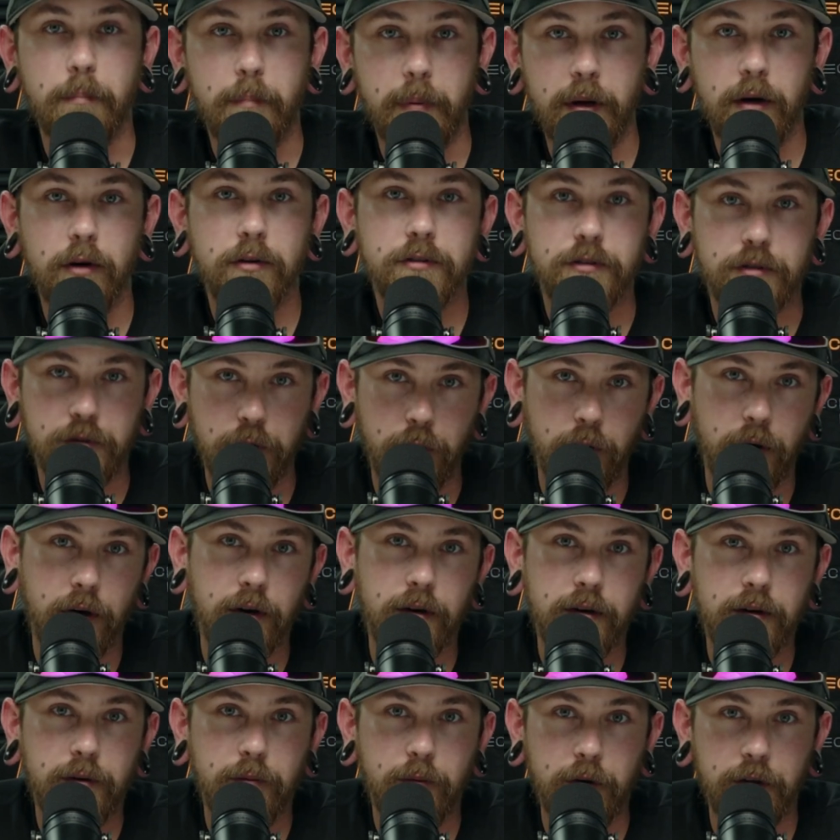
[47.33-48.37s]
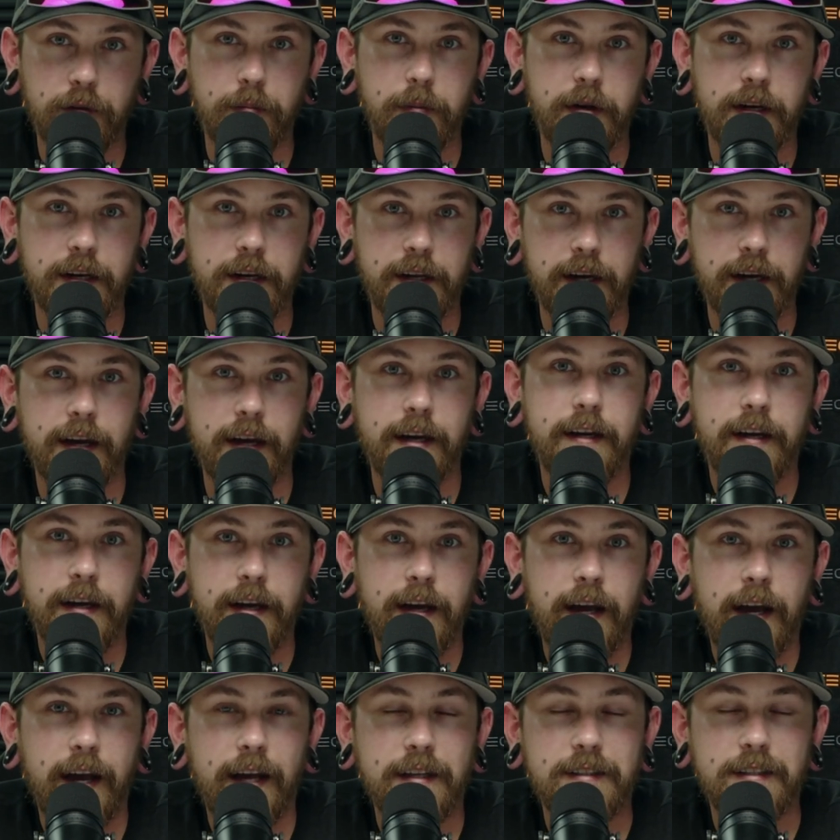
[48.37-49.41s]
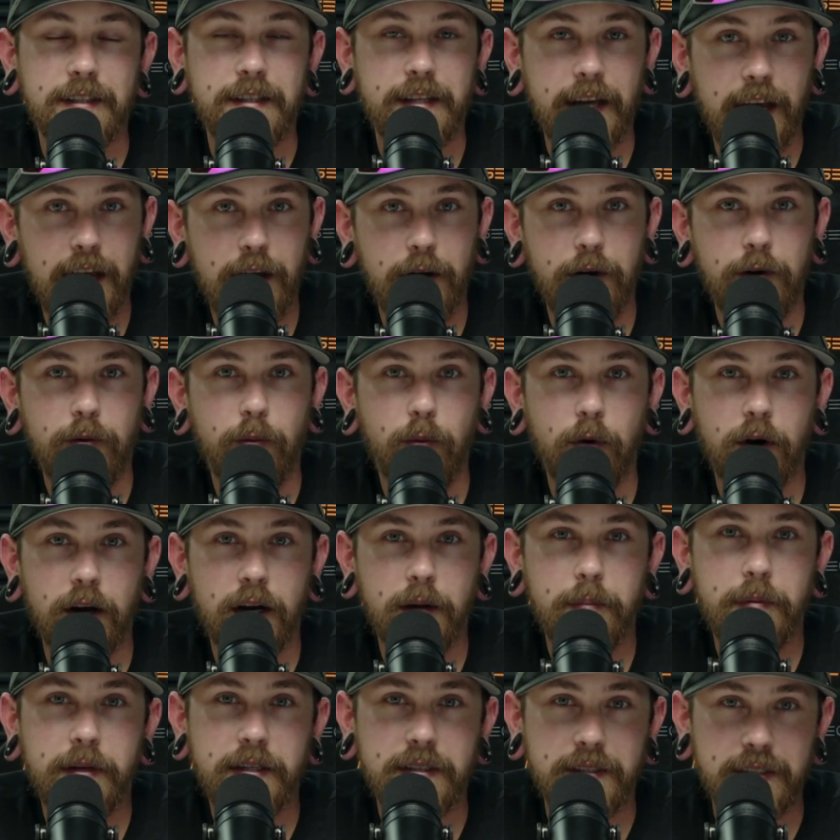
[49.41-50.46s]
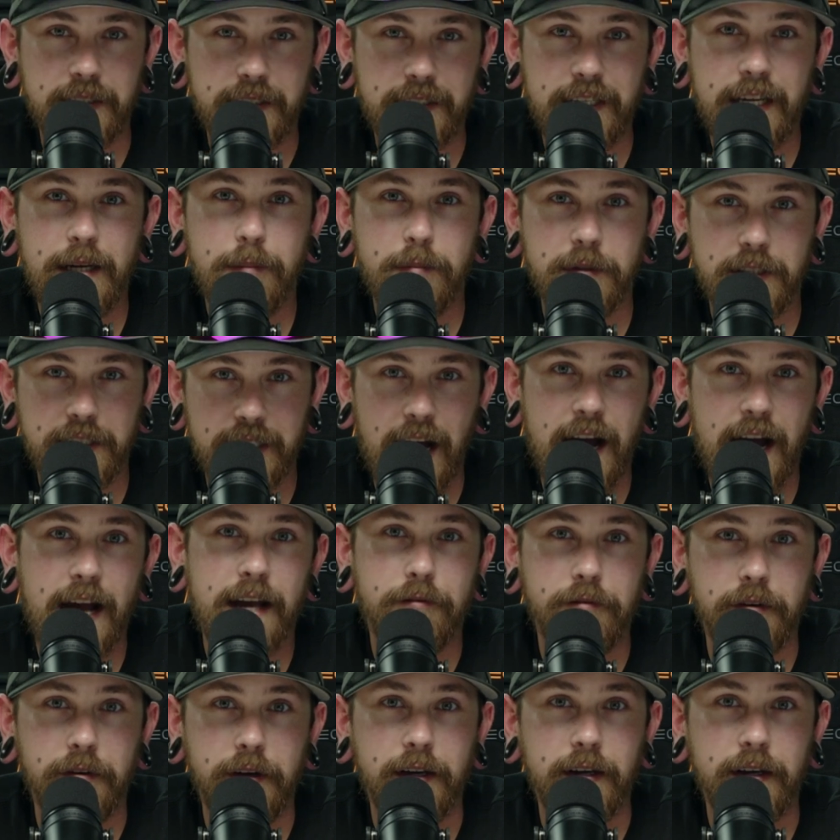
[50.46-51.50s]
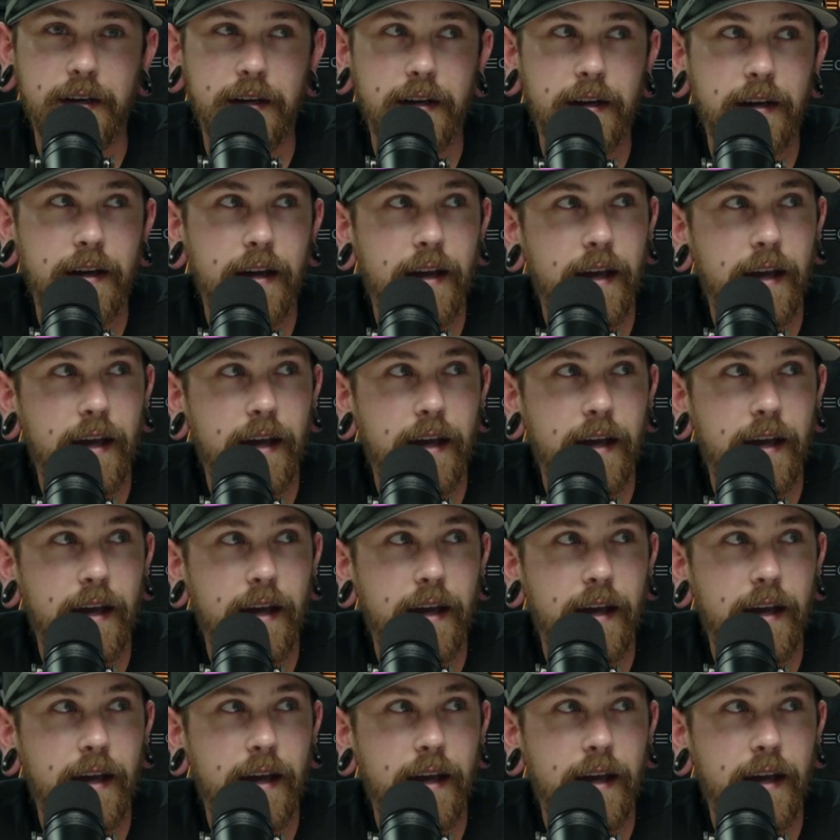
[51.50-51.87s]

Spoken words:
Bill Stewart, with me today, and today we're going to be deep diving